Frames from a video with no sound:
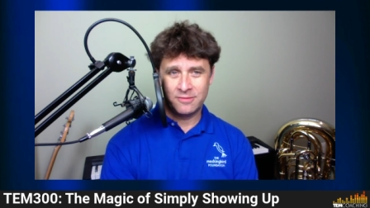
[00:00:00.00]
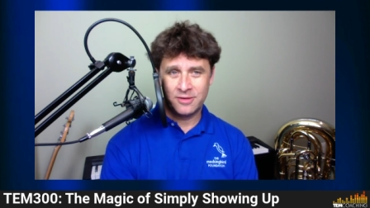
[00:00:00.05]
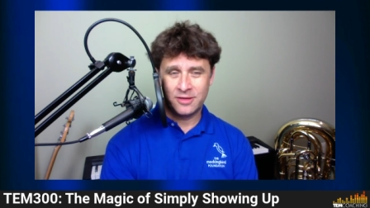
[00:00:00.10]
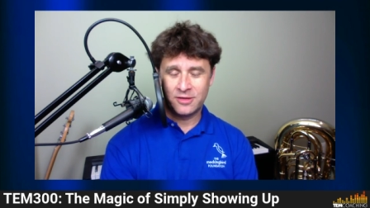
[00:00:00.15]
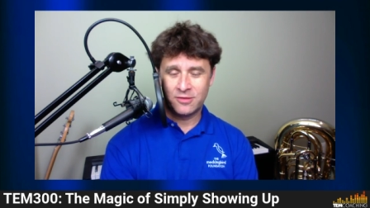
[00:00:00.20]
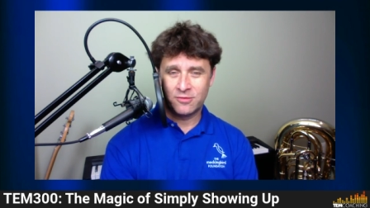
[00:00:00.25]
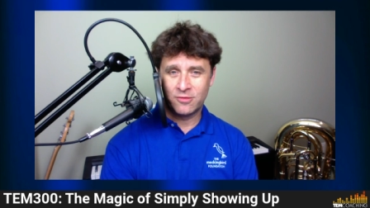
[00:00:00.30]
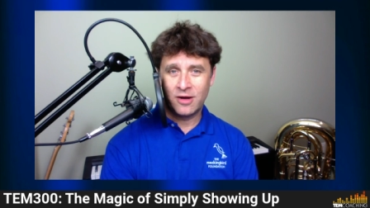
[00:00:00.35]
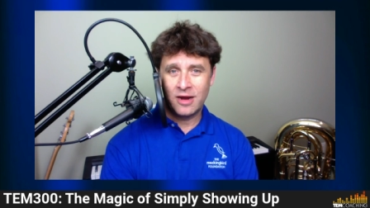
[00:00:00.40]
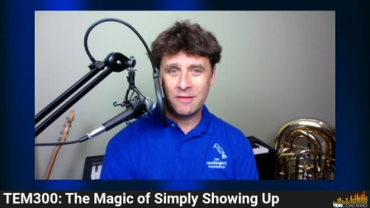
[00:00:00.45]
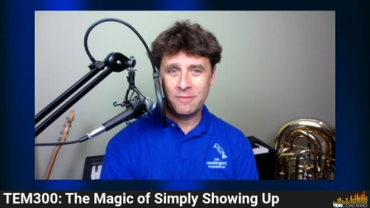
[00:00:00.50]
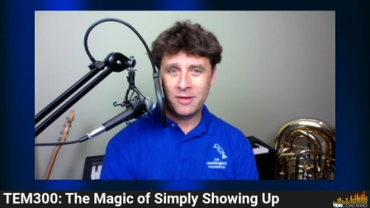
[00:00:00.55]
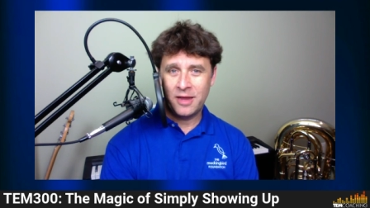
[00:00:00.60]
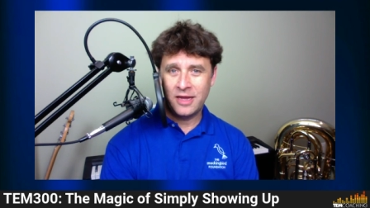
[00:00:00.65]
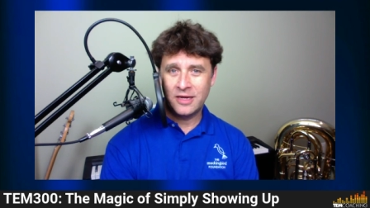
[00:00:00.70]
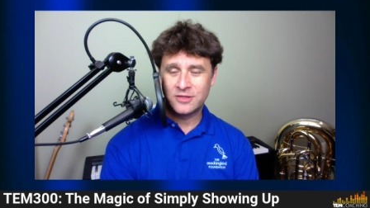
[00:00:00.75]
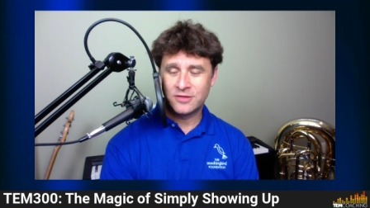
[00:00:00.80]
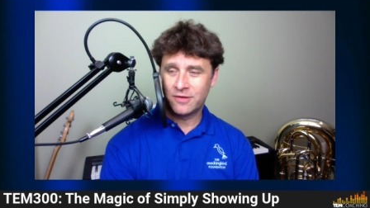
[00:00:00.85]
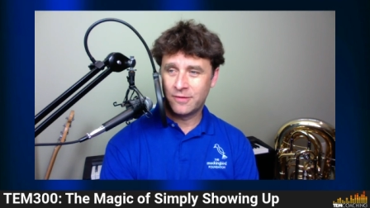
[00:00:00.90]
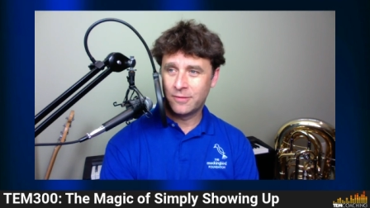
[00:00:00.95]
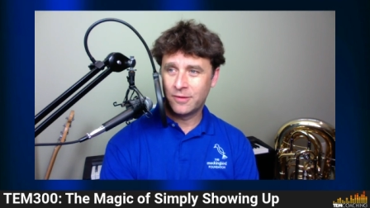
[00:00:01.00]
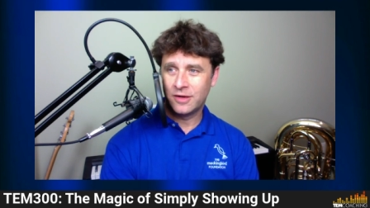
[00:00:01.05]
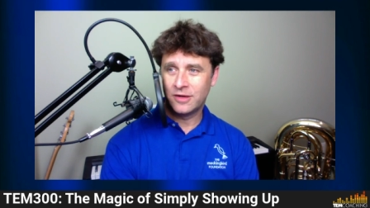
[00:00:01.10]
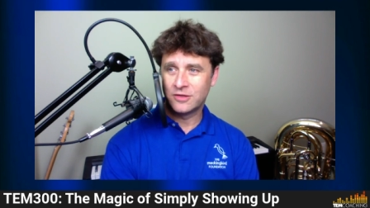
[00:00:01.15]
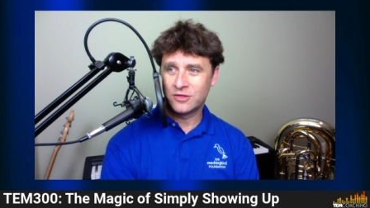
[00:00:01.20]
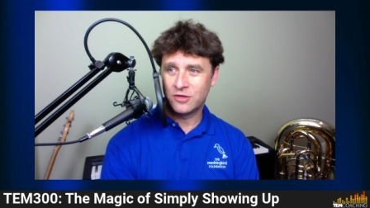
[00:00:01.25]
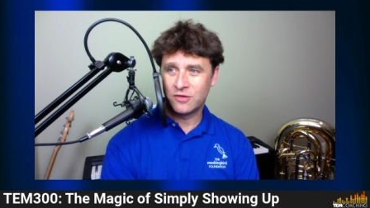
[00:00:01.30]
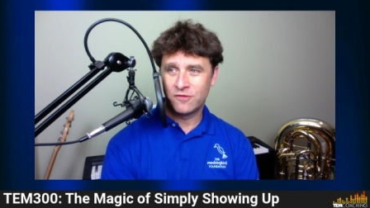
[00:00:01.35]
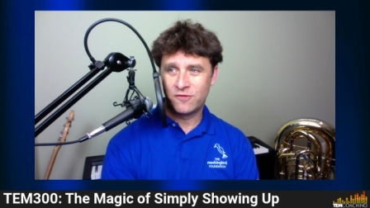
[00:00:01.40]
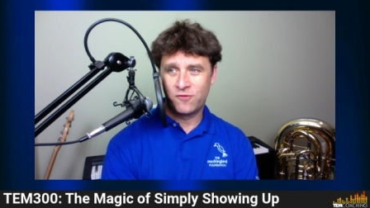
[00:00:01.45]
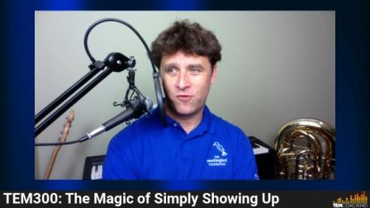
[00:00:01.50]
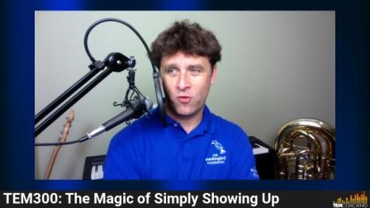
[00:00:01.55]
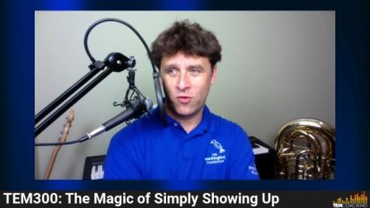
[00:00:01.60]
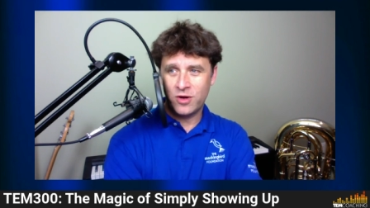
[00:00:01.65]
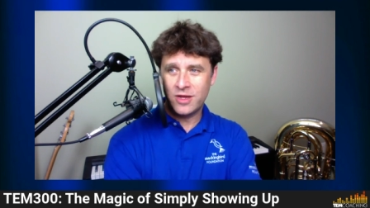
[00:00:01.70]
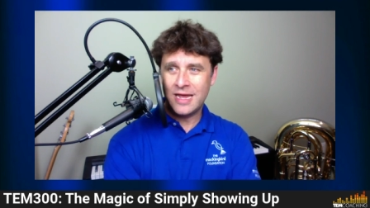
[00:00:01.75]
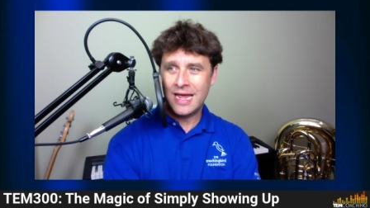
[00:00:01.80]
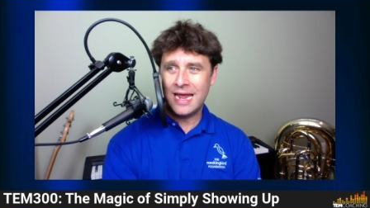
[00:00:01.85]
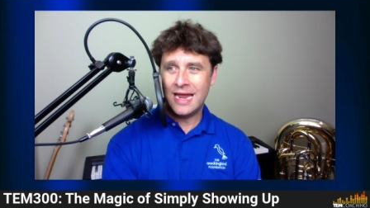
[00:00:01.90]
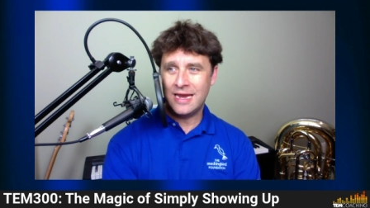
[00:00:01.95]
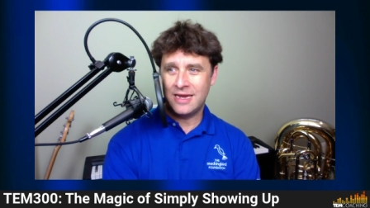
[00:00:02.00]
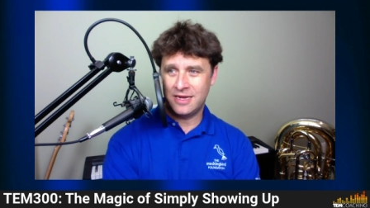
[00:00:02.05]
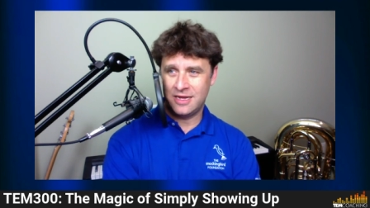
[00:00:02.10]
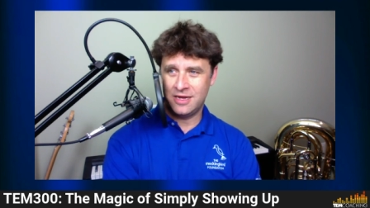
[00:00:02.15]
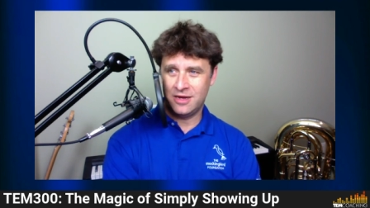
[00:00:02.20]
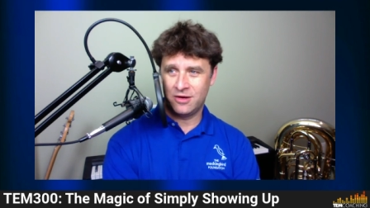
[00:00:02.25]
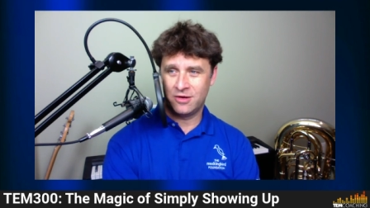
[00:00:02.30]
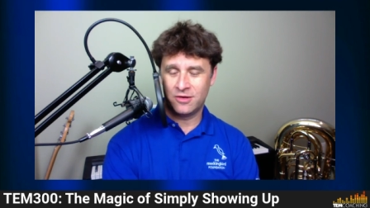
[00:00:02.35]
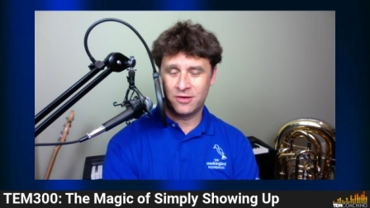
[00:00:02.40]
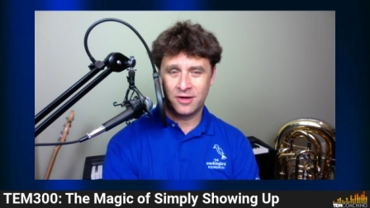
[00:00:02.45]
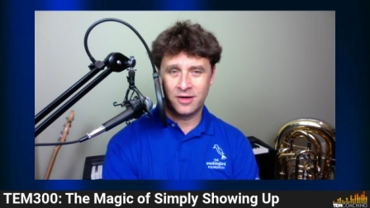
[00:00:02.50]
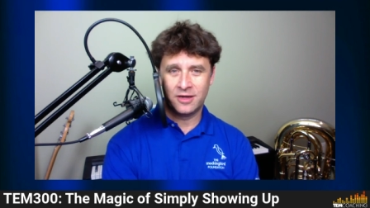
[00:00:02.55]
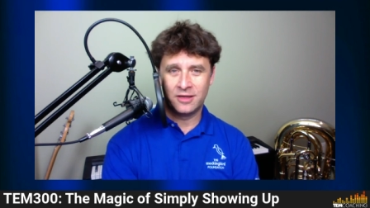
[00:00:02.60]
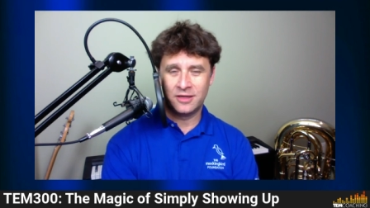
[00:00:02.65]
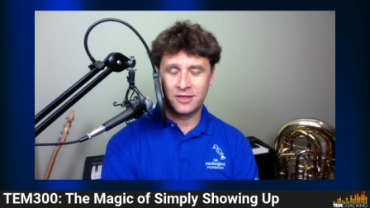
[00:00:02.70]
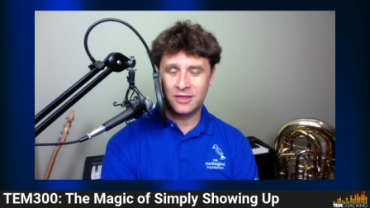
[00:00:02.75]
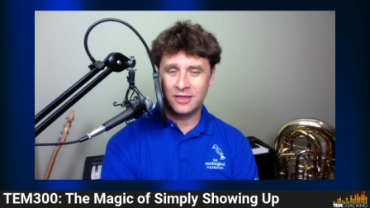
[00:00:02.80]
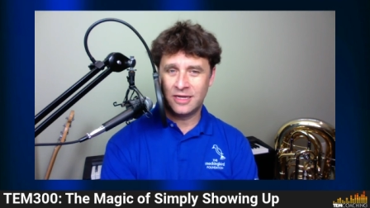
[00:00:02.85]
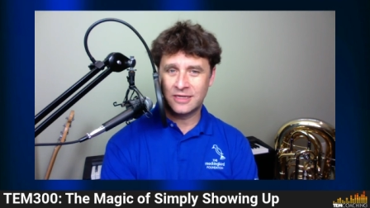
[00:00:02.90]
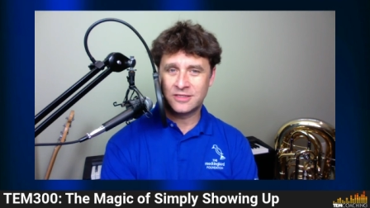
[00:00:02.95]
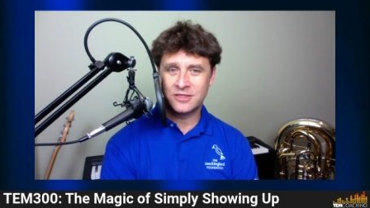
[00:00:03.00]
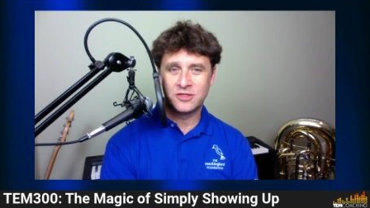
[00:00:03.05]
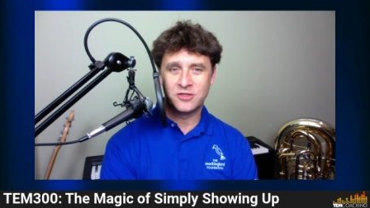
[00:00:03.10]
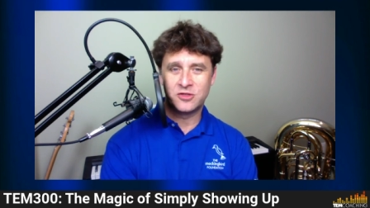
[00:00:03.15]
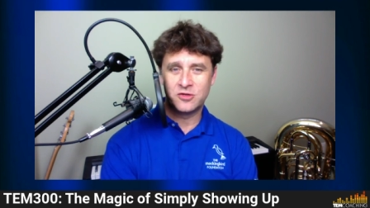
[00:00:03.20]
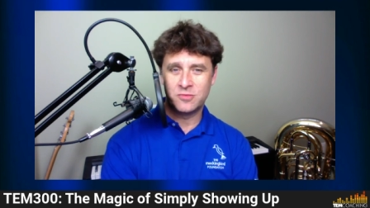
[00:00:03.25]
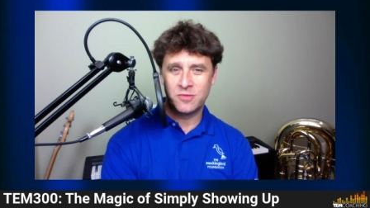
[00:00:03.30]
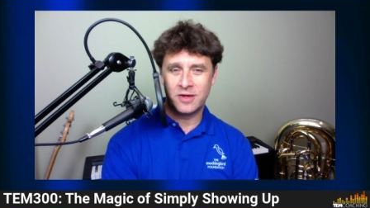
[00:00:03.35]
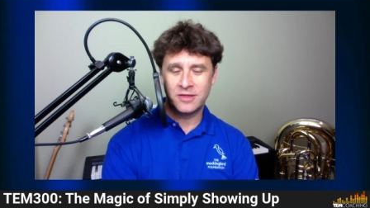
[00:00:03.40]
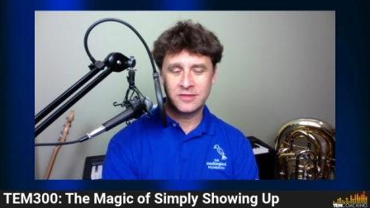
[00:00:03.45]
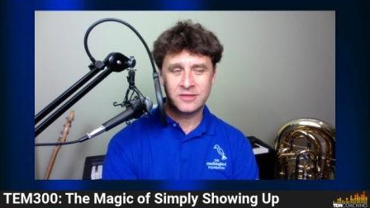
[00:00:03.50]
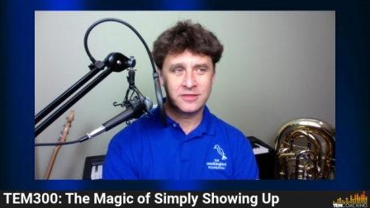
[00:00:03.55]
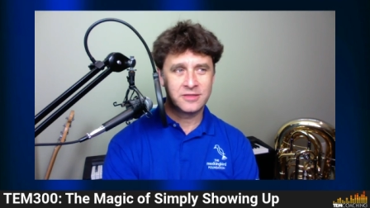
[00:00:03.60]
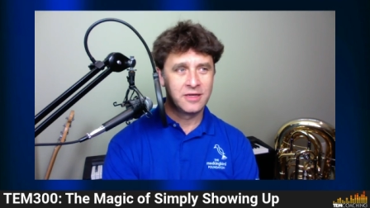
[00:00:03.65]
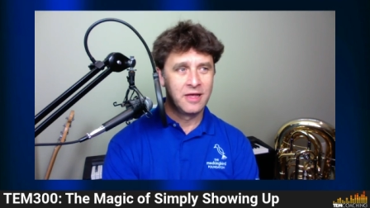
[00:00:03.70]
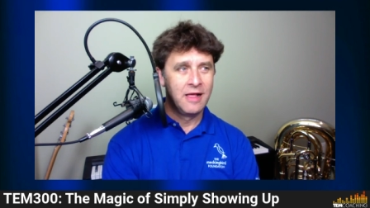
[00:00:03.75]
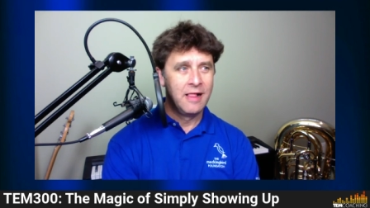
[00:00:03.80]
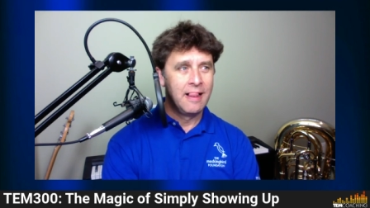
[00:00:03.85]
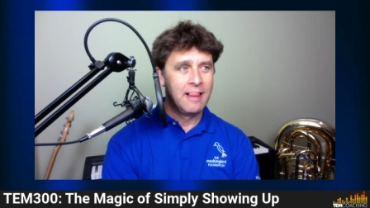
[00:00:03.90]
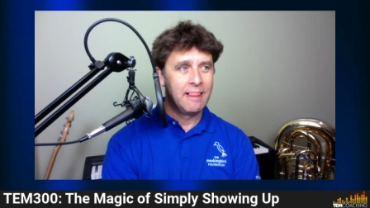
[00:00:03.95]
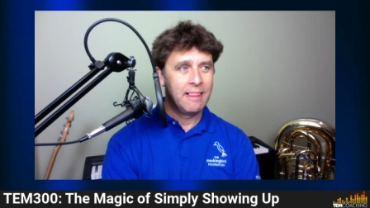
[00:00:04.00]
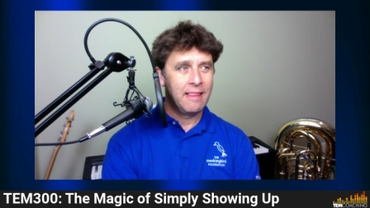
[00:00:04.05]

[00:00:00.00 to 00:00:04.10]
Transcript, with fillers: I'm at the ripe age, I'm going to turn 48 here in a little less than two months.